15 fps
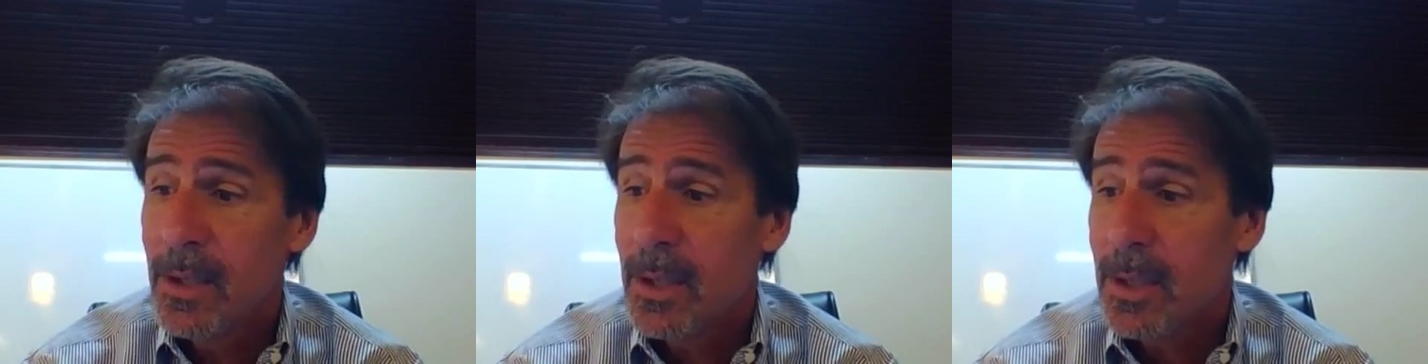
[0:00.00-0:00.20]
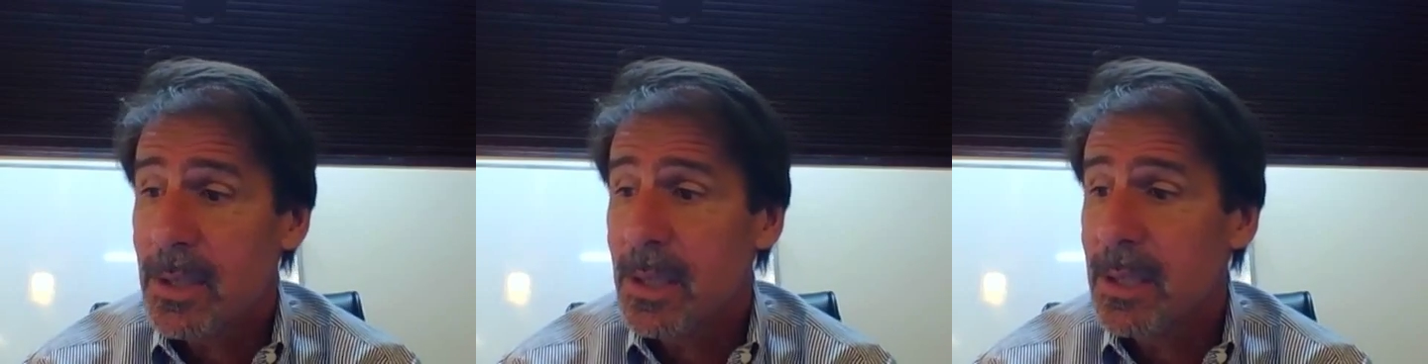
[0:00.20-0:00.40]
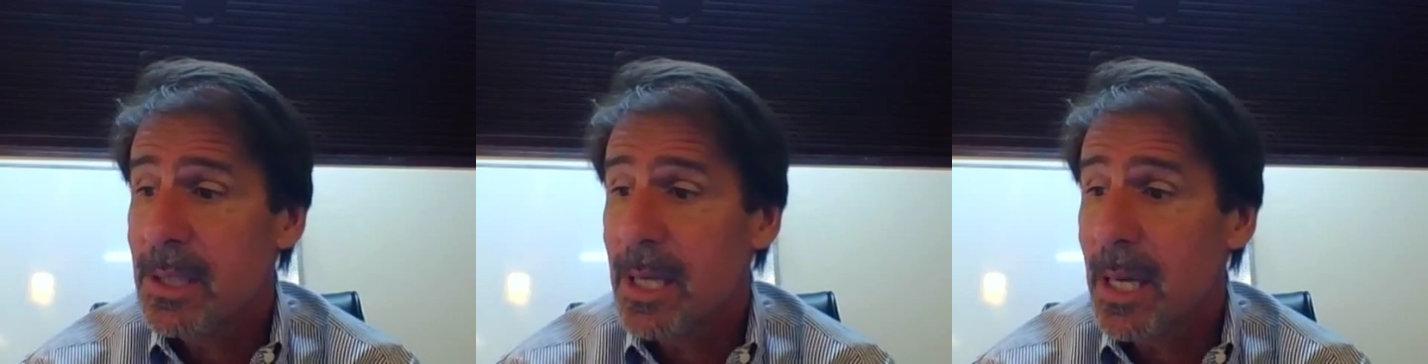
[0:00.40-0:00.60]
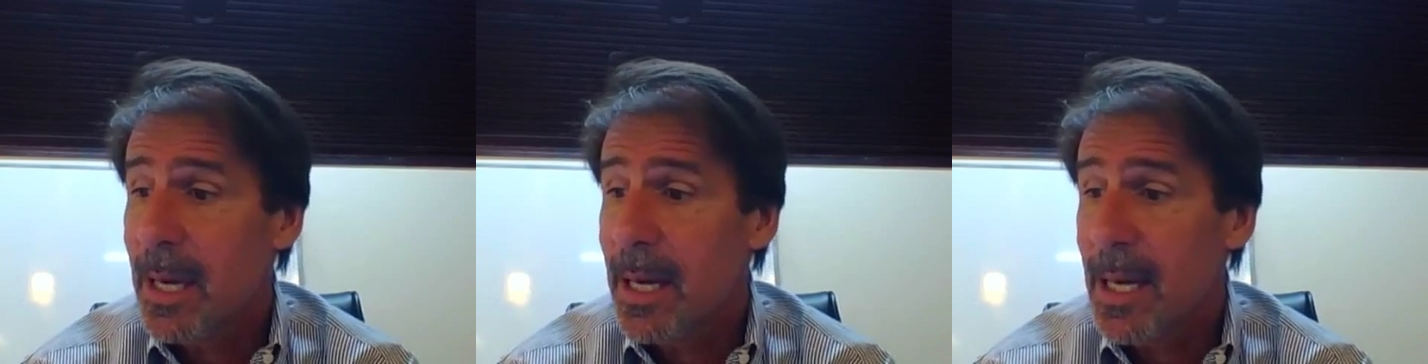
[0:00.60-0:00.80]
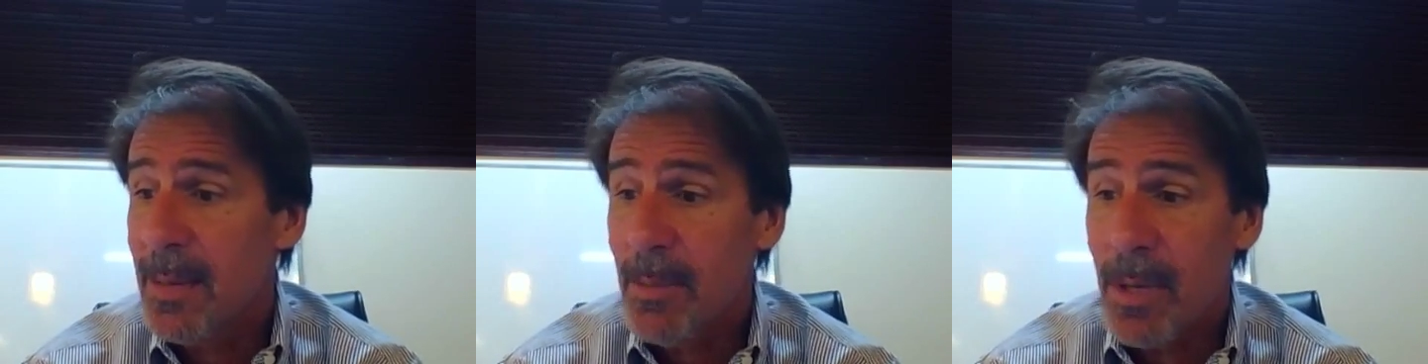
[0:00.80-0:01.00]
Just in
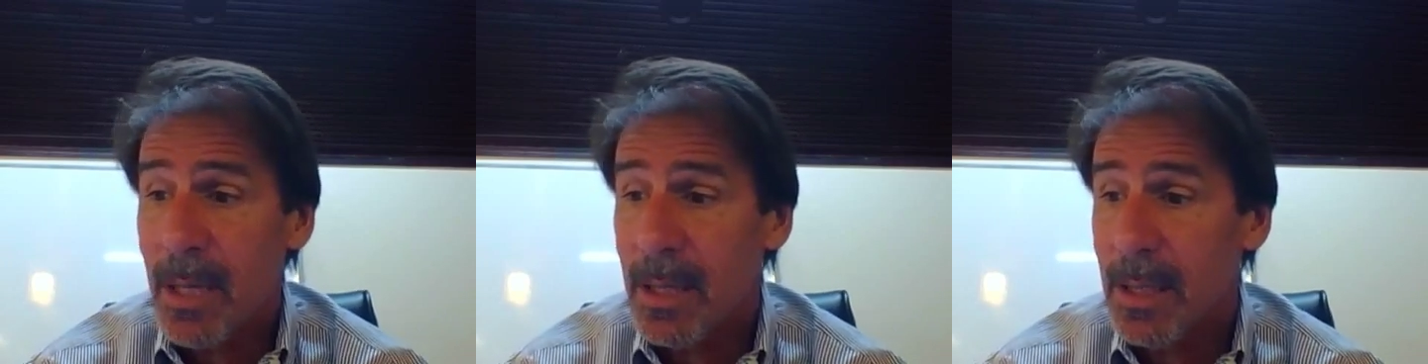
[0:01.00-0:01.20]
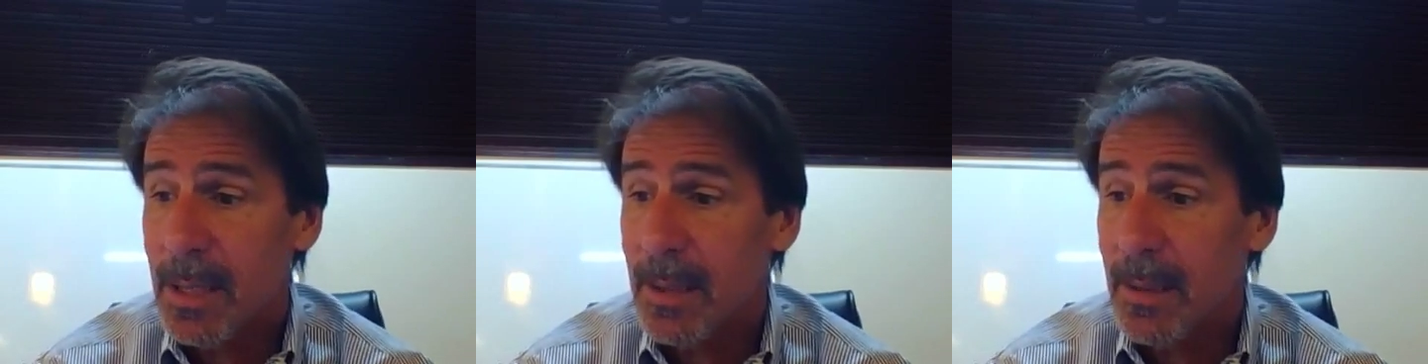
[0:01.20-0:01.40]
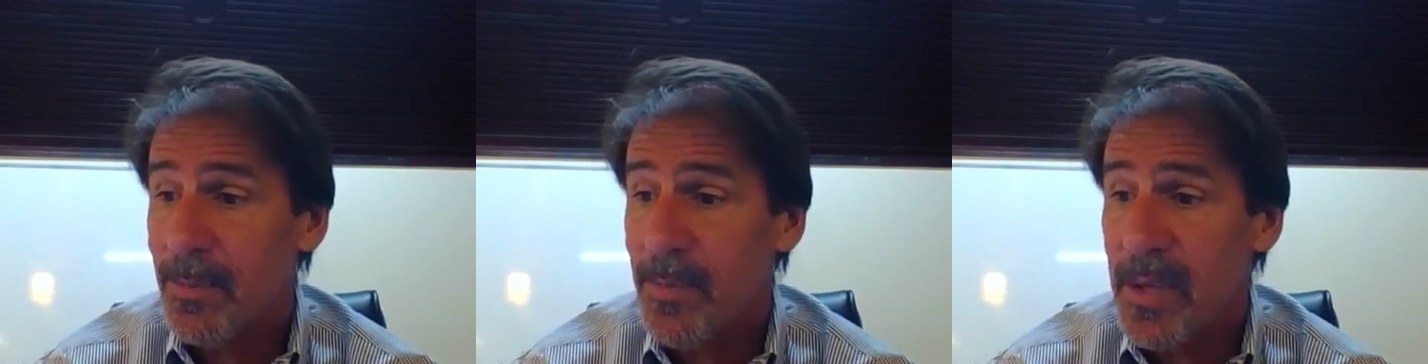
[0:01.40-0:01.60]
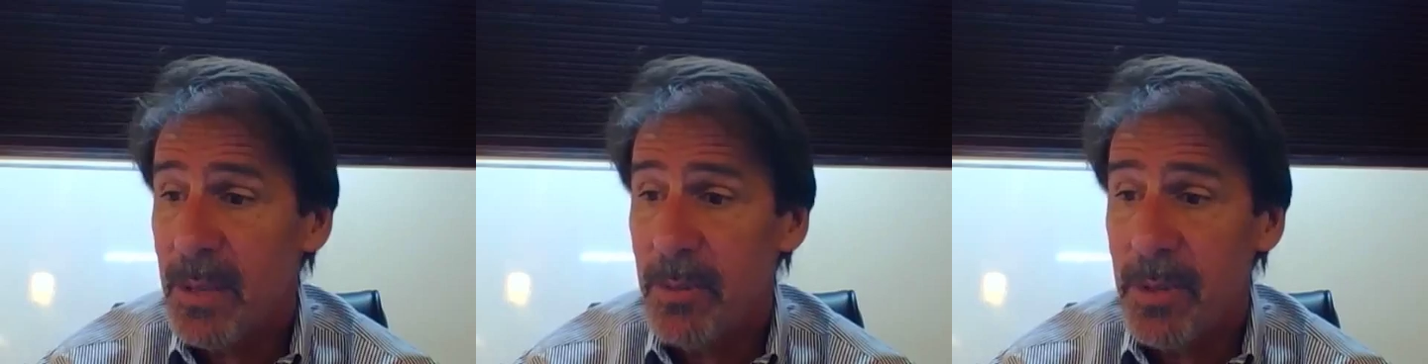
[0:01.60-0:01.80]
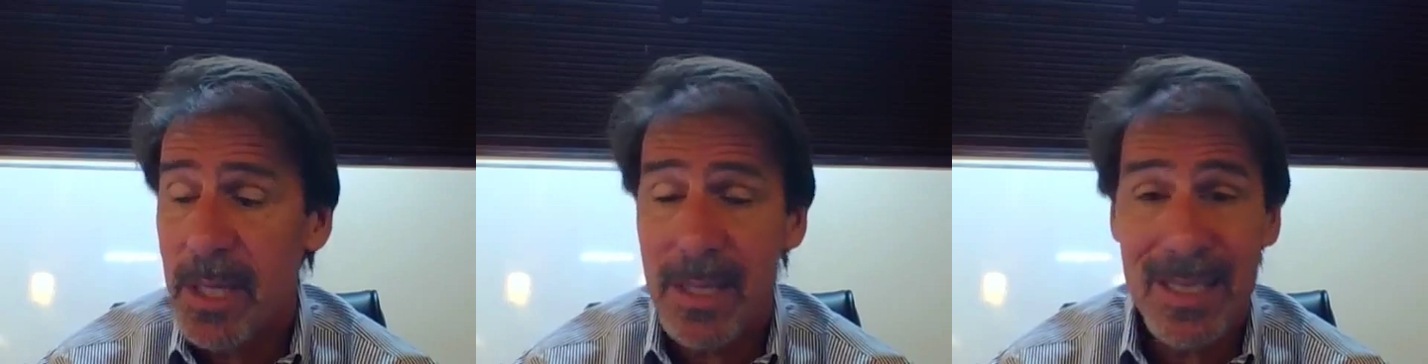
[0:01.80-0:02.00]
time,
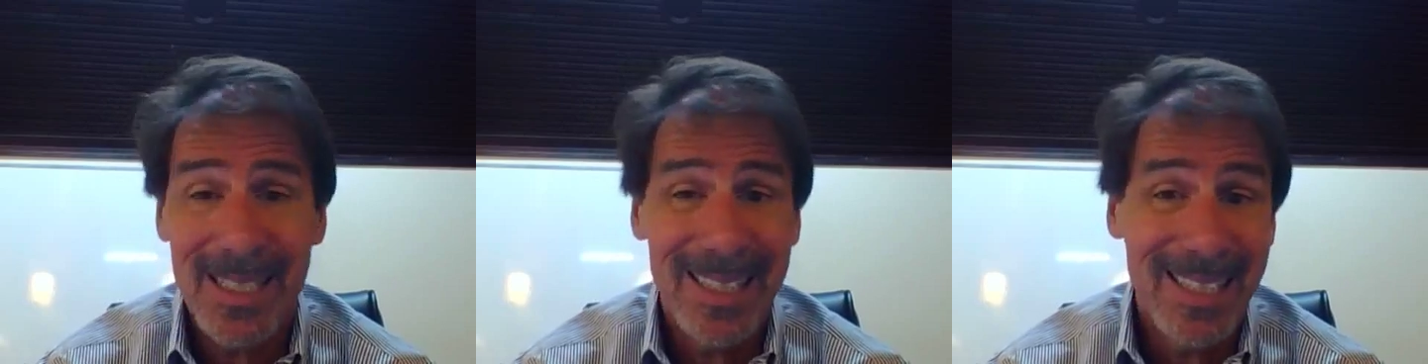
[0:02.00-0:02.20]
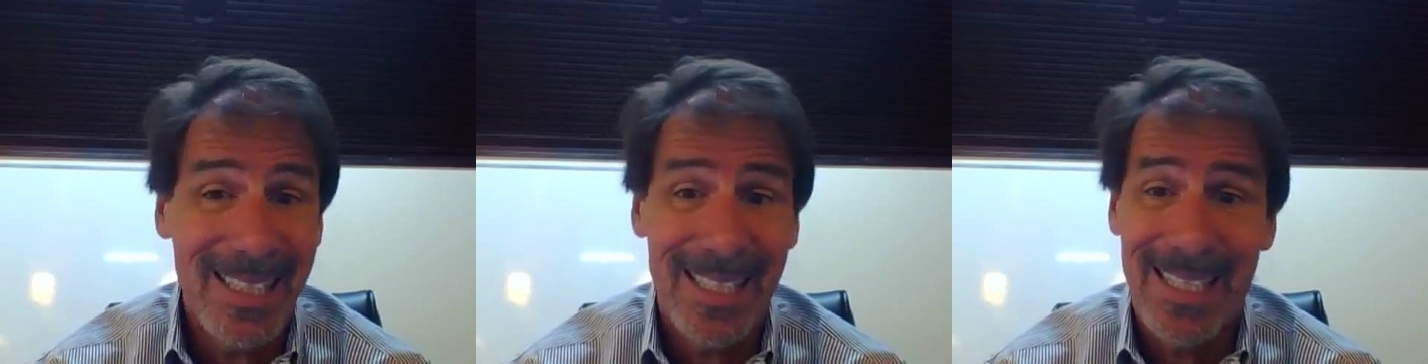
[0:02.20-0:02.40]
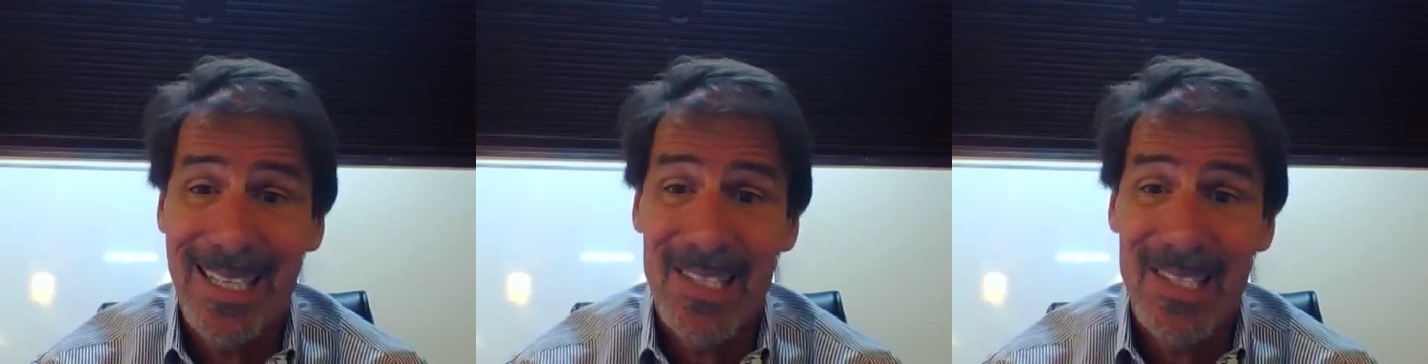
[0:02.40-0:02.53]
TPS and lean.